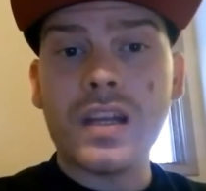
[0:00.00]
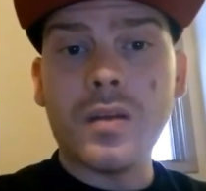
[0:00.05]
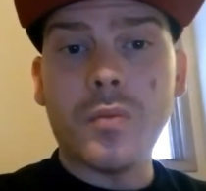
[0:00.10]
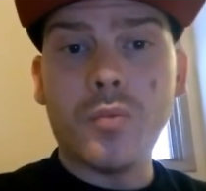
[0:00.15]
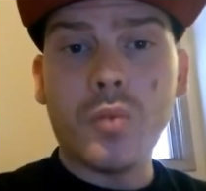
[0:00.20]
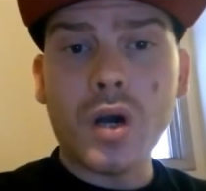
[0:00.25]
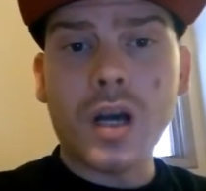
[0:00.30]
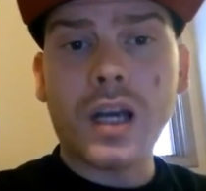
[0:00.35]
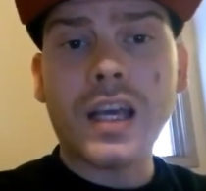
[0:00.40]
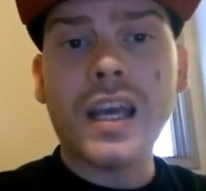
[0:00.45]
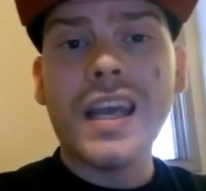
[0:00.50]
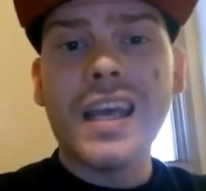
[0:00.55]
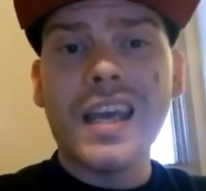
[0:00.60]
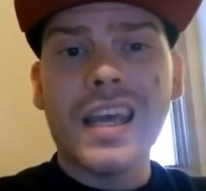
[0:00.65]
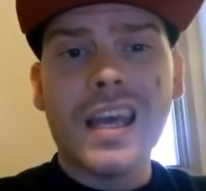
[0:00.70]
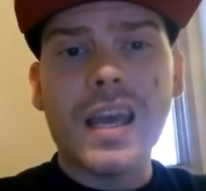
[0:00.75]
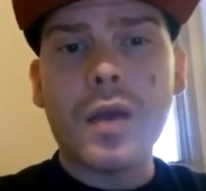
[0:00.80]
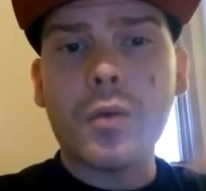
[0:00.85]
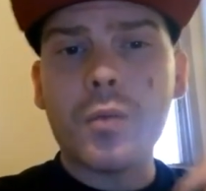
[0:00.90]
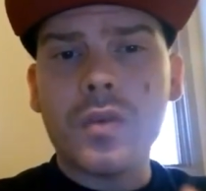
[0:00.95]
the book,
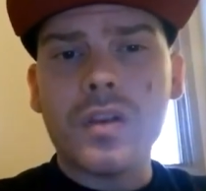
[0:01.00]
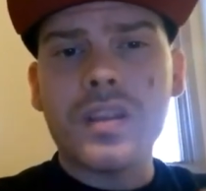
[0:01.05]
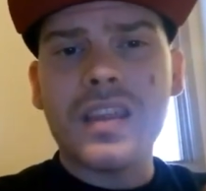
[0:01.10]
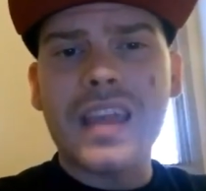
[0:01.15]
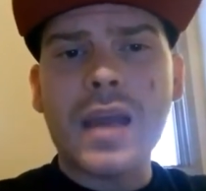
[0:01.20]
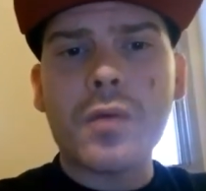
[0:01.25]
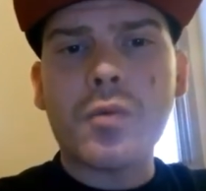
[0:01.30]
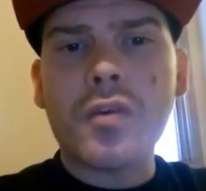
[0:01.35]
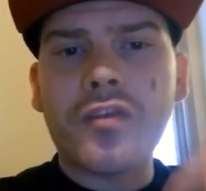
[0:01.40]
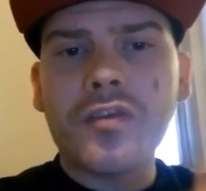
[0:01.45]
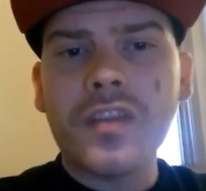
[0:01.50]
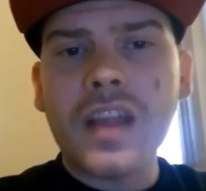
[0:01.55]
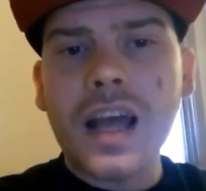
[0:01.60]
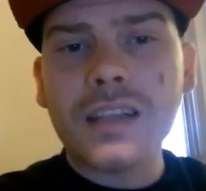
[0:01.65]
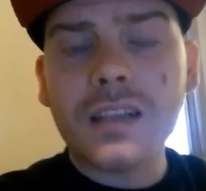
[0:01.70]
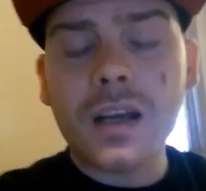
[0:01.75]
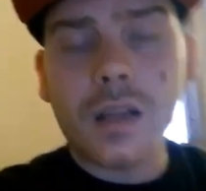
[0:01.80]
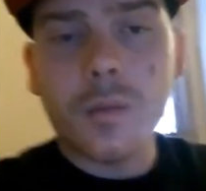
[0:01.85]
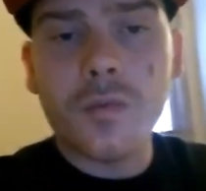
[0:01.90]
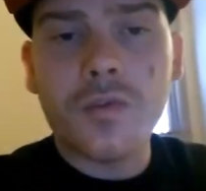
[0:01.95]
they reflect
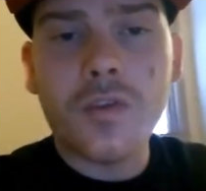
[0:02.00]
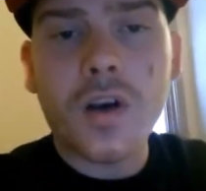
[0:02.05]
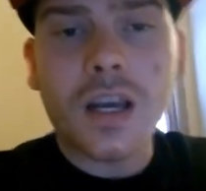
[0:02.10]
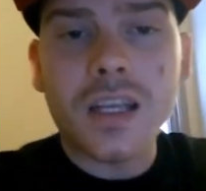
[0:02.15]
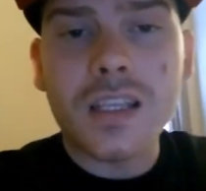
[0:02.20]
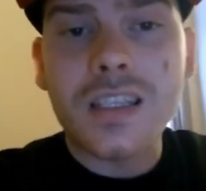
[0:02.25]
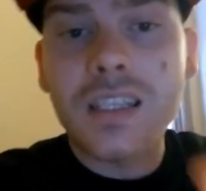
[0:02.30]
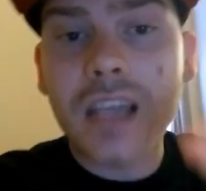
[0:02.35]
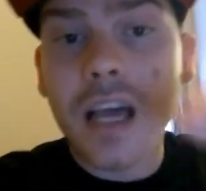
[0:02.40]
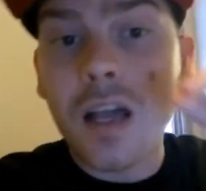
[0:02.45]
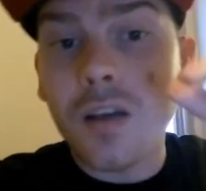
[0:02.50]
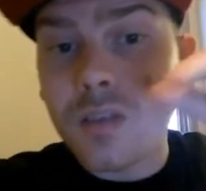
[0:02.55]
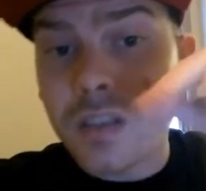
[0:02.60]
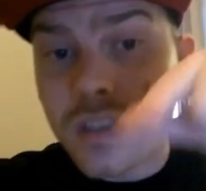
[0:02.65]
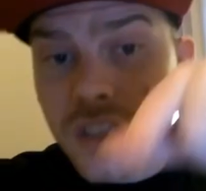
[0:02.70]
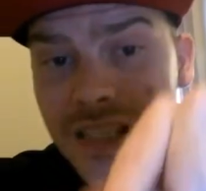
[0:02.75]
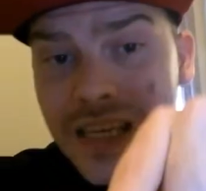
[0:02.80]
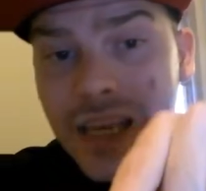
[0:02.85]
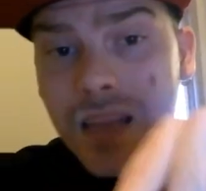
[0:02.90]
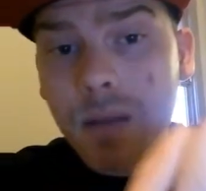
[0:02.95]
on them fucking selves and
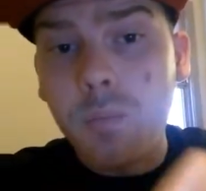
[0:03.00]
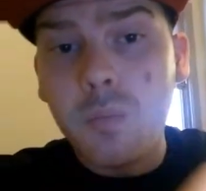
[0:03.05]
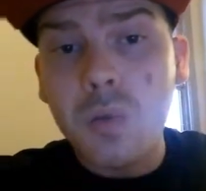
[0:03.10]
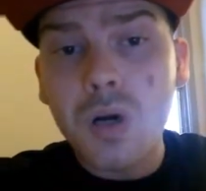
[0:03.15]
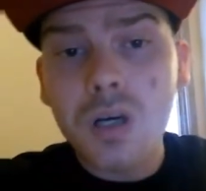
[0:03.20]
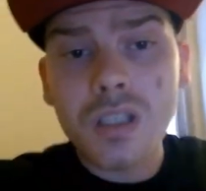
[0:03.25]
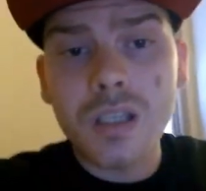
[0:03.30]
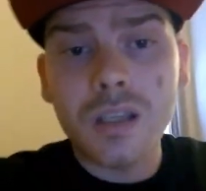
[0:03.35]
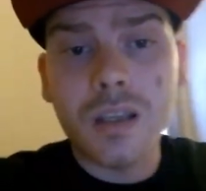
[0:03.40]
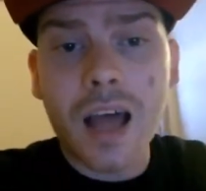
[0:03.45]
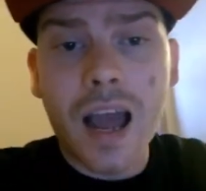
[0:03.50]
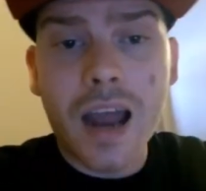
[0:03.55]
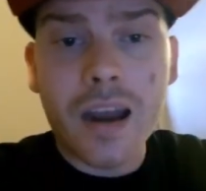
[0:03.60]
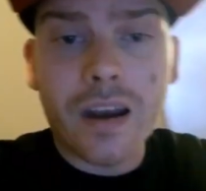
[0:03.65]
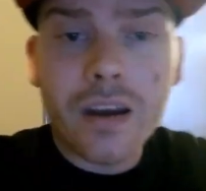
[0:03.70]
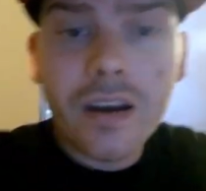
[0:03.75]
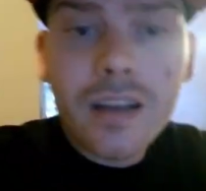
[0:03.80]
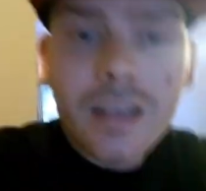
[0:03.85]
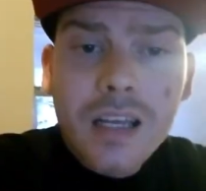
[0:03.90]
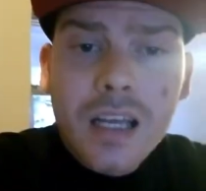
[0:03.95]
say the book's a liar.